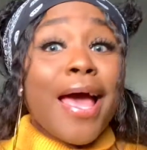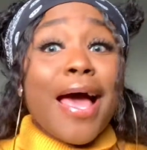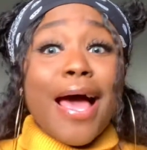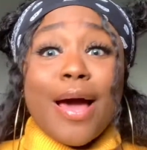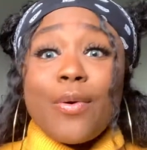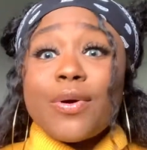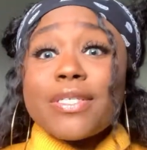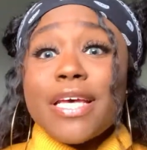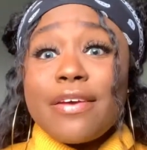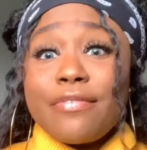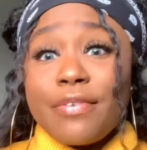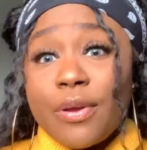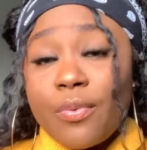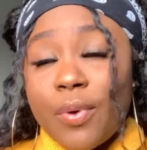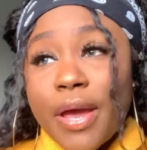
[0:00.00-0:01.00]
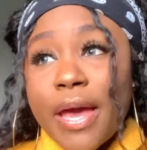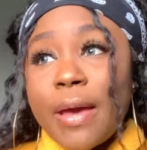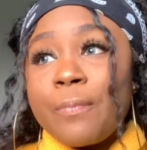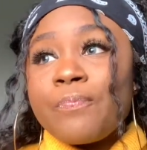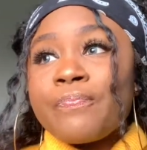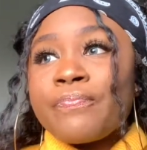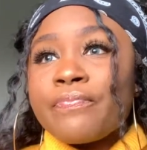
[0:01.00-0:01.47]
I was
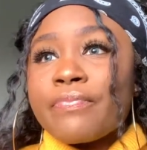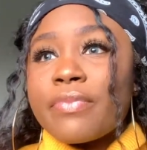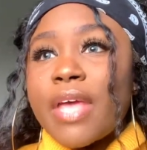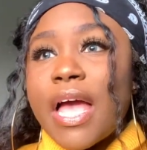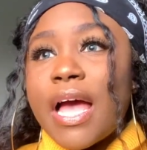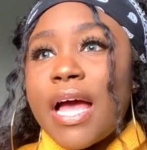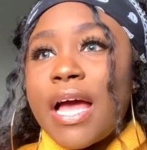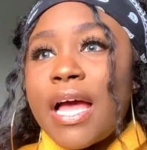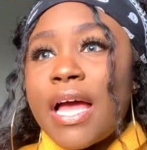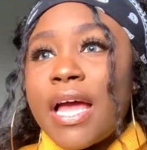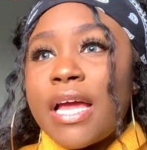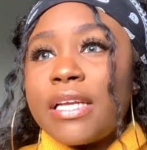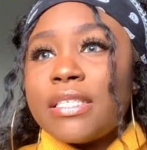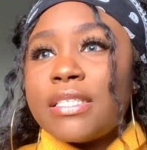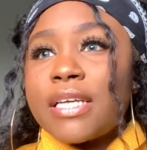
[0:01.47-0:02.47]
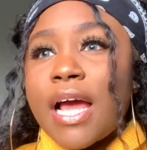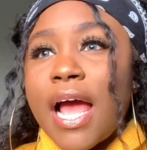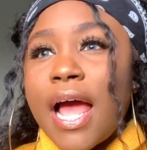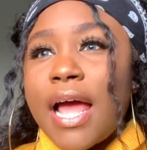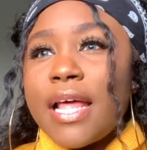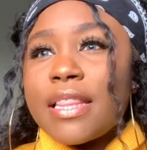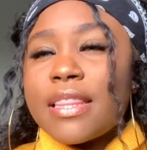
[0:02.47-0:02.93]
everywhere. And
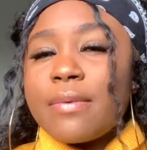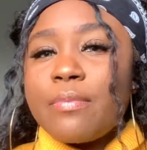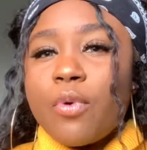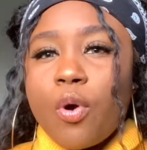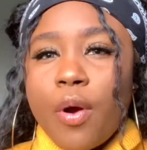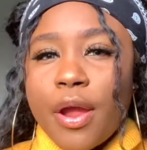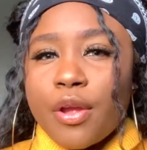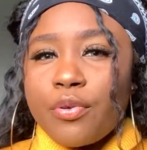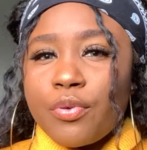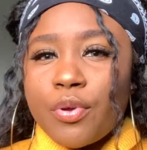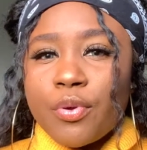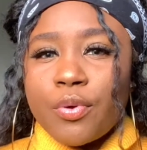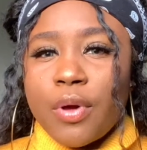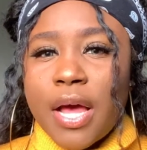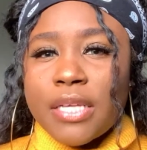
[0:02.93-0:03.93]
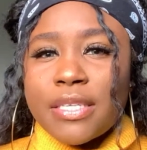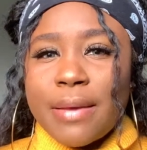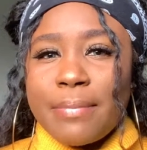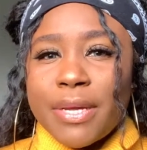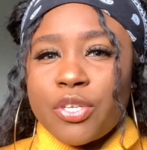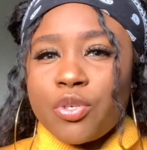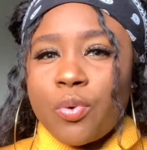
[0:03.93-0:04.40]
the more I grew, as I
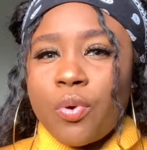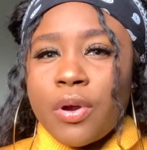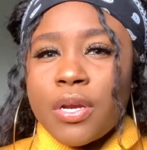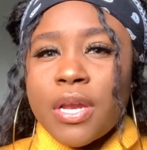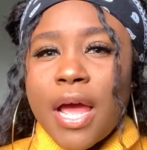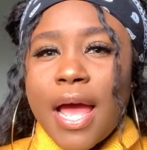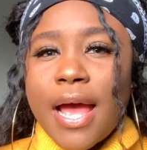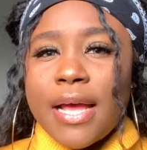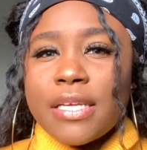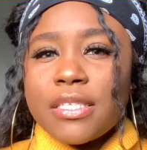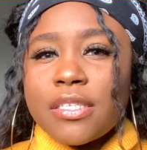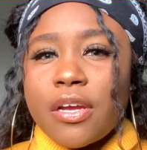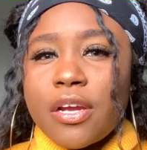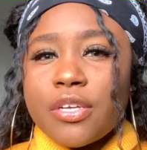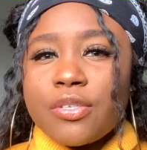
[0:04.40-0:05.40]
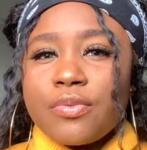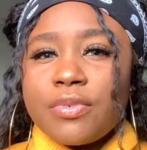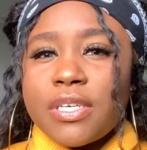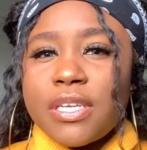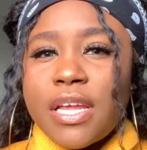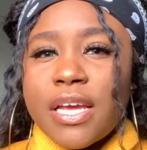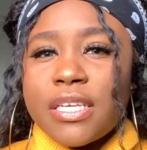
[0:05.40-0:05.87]
matured, I started to
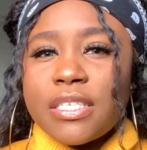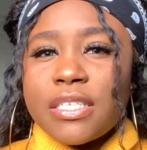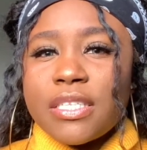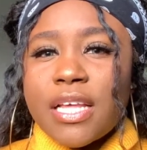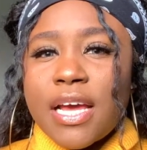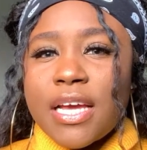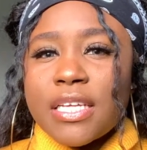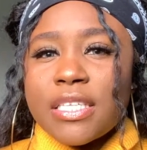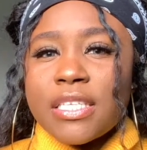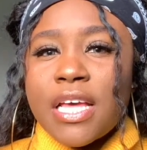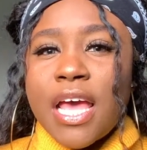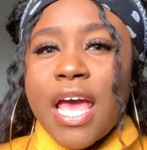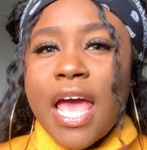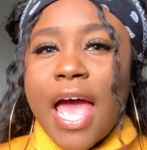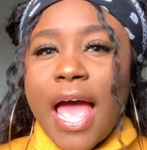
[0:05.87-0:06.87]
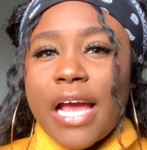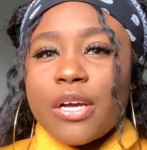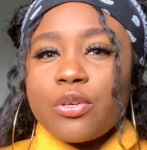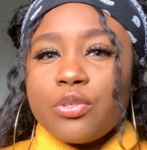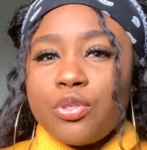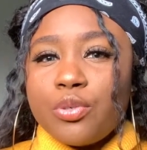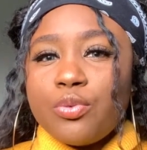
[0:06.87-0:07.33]
realize that I
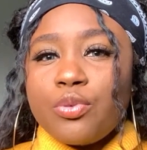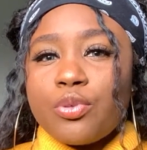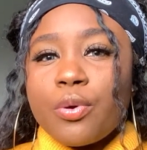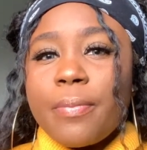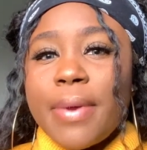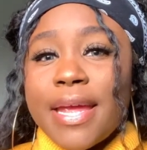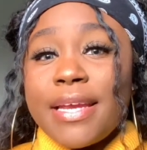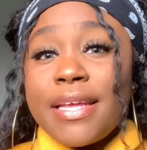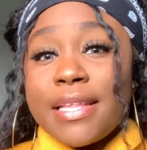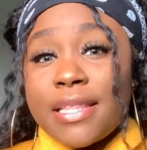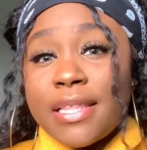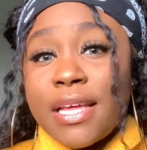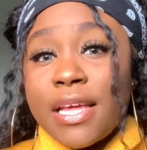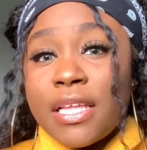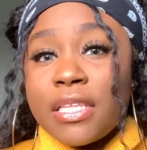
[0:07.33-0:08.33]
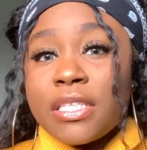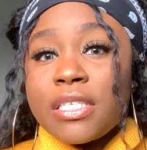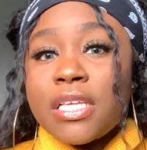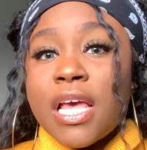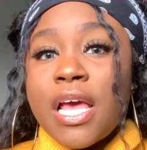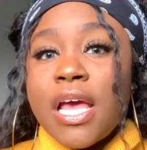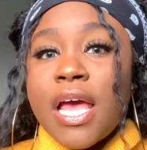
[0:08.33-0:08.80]
could do so many things,
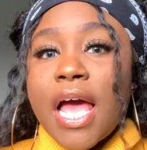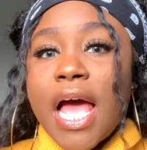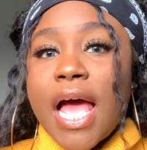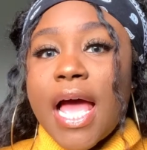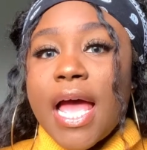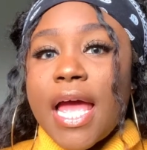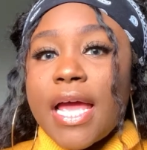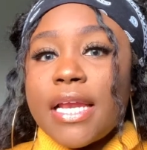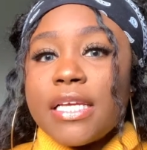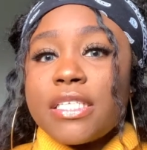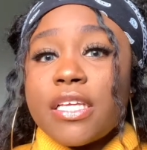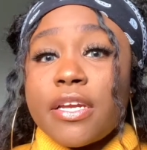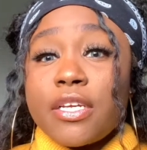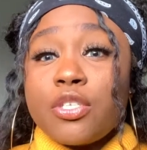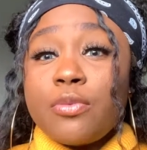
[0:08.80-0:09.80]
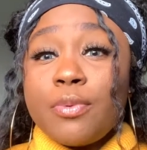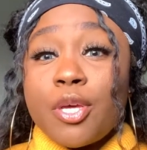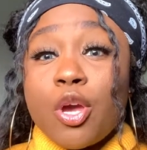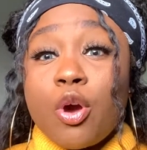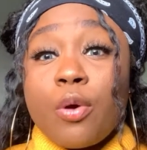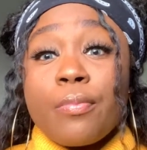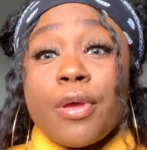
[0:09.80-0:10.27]
and it started to
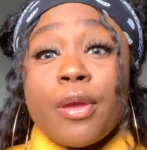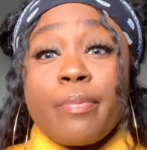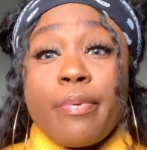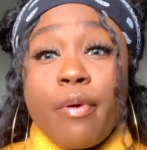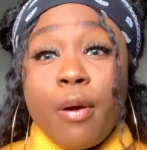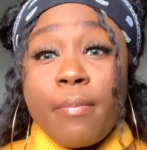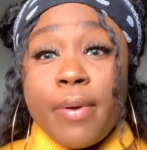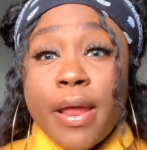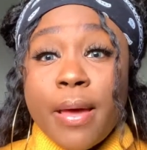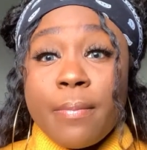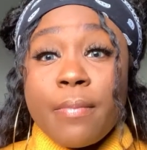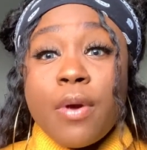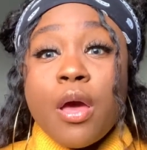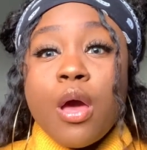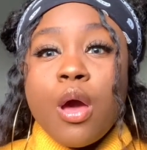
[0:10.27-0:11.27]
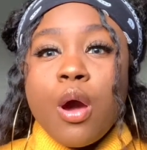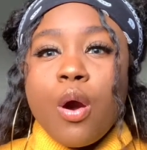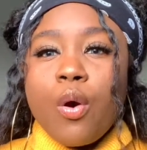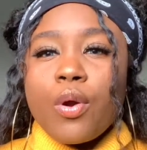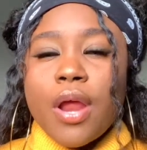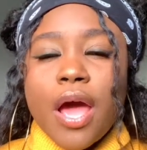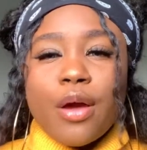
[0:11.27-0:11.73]
become a problem
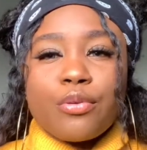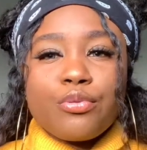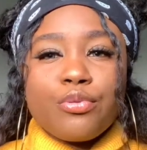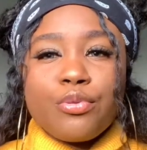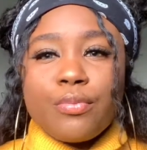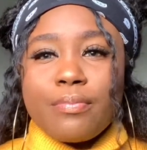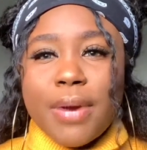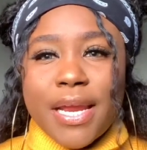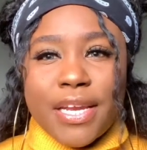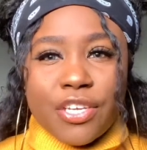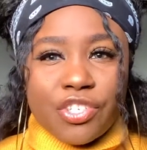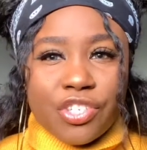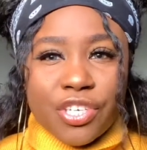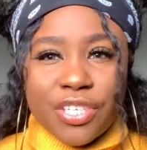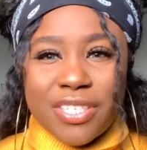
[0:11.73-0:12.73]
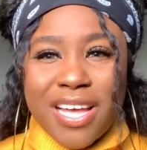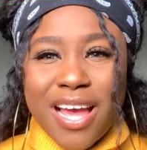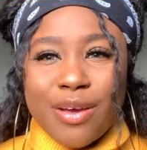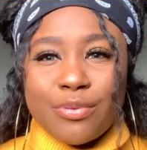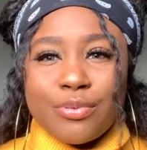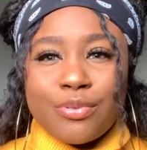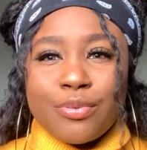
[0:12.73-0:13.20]
on how to manage it, how
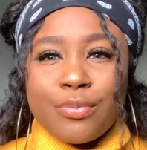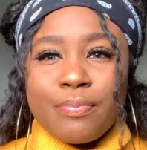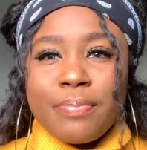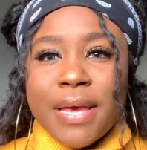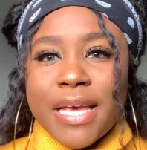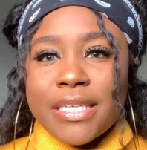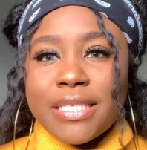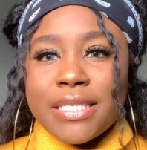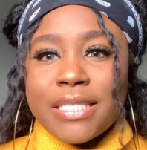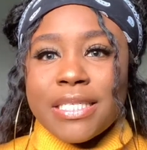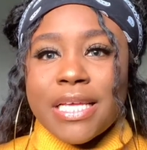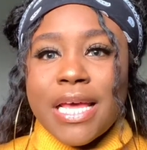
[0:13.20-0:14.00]
to best